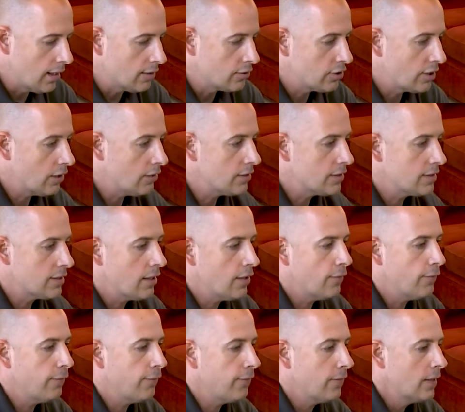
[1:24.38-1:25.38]
Chair
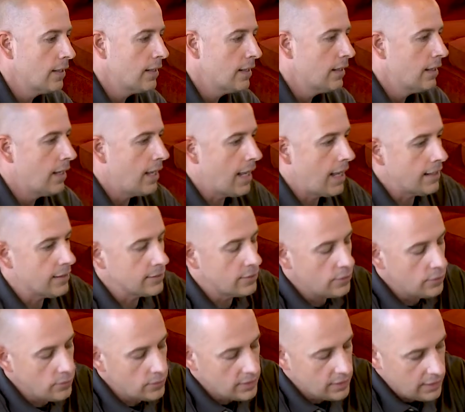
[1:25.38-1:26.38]
itself, as
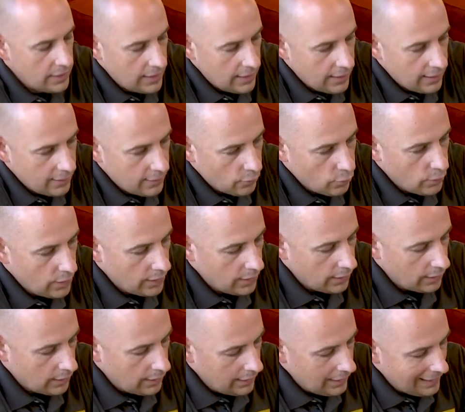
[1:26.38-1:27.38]
you see it
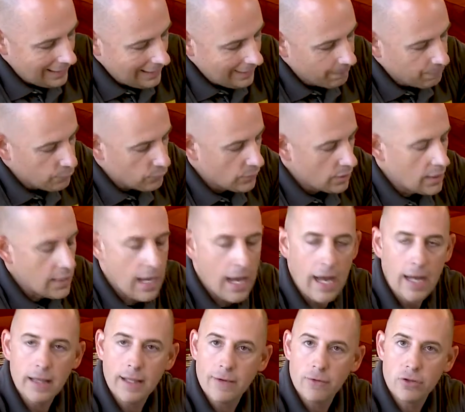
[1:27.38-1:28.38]
with the
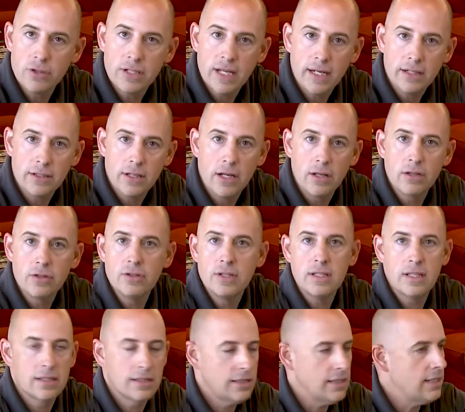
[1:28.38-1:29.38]
eye-level technology,
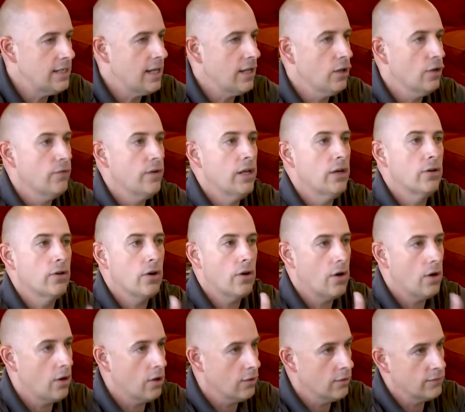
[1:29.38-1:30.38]
the seat elevator,
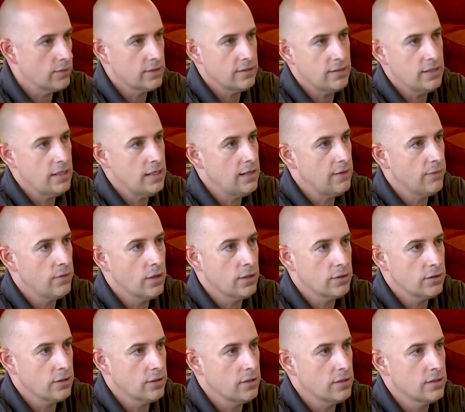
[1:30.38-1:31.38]
all of the seating
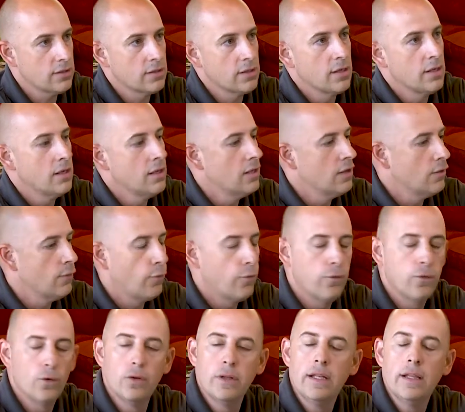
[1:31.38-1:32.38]
functions,
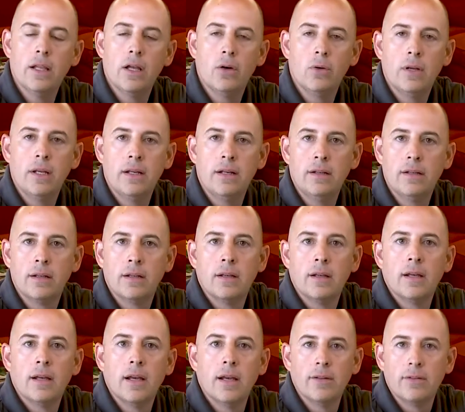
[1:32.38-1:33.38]
fully loaded,
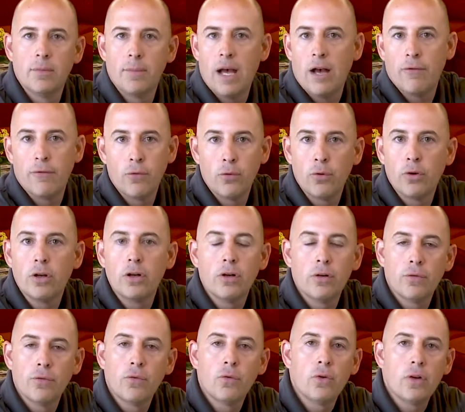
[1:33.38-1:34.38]
is about
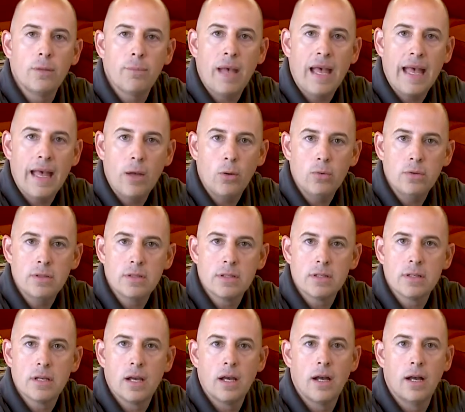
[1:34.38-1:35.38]
440
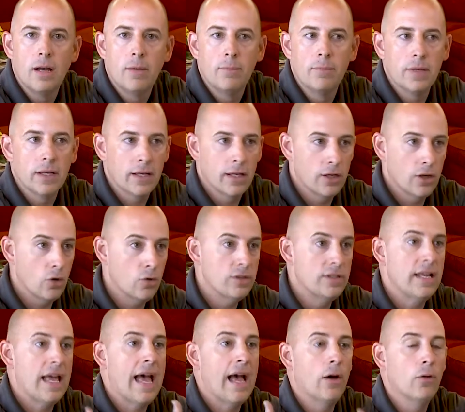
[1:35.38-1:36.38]
pounds. It can go
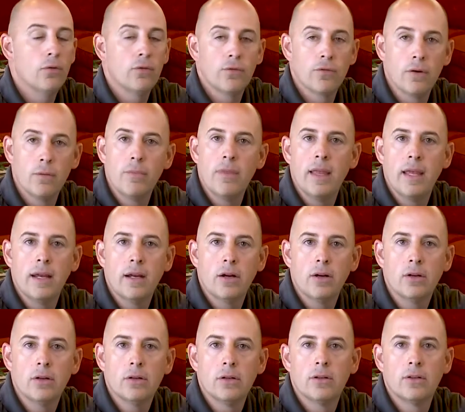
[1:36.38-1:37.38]
down from
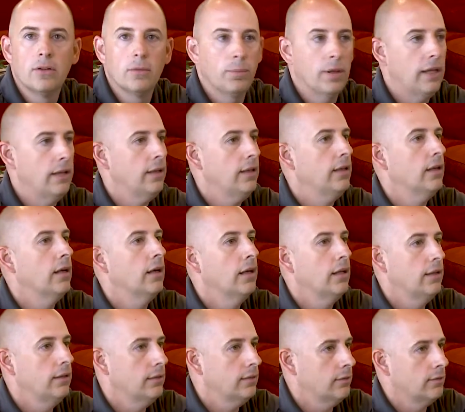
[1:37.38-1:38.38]
there depending
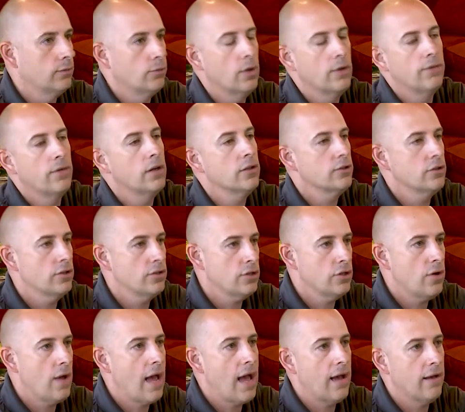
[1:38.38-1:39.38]
on what functions
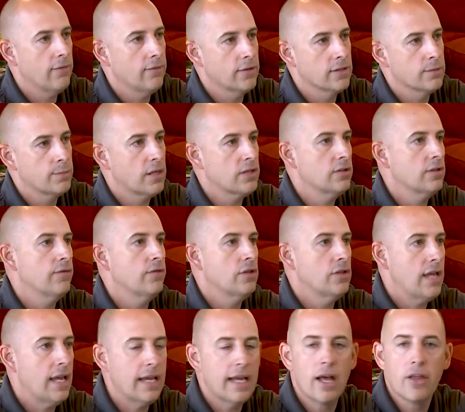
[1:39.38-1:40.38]
you have, especially if you
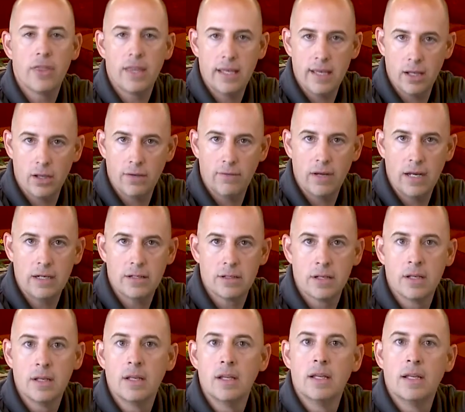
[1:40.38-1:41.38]
take out the elevate.
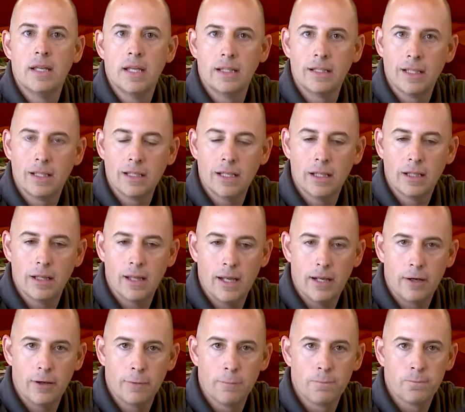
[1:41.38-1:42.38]
It can get
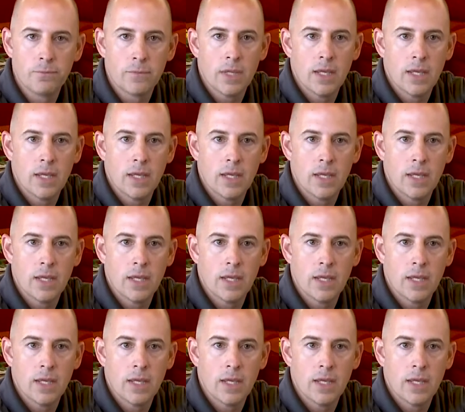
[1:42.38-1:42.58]
lighter.